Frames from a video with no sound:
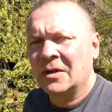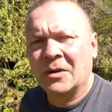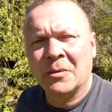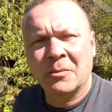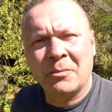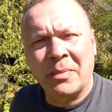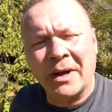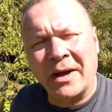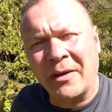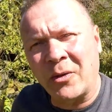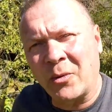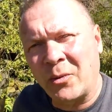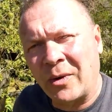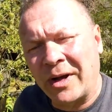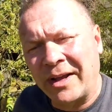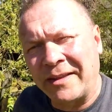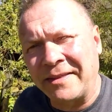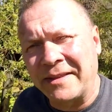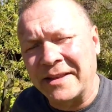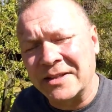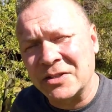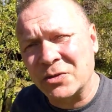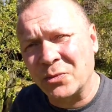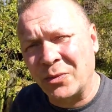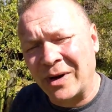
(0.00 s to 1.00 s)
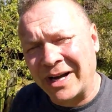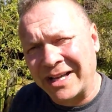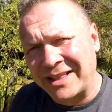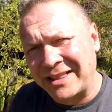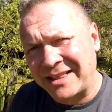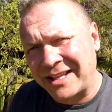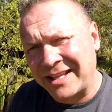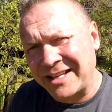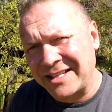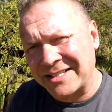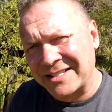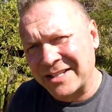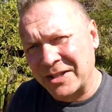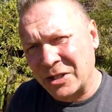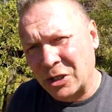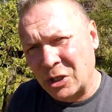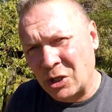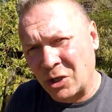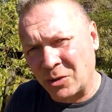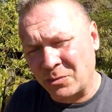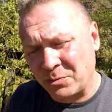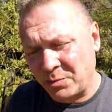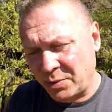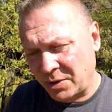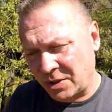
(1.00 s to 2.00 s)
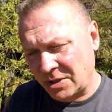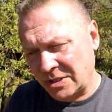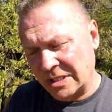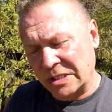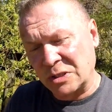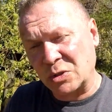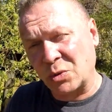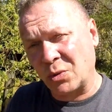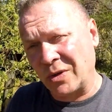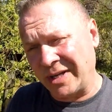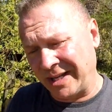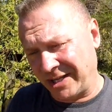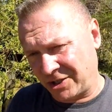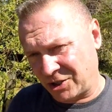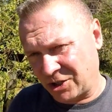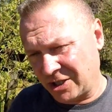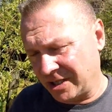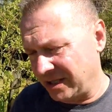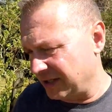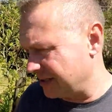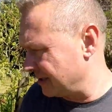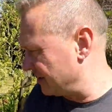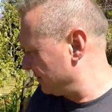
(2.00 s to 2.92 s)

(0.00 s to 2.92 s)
By the way, these white things in the compost is all eggshells.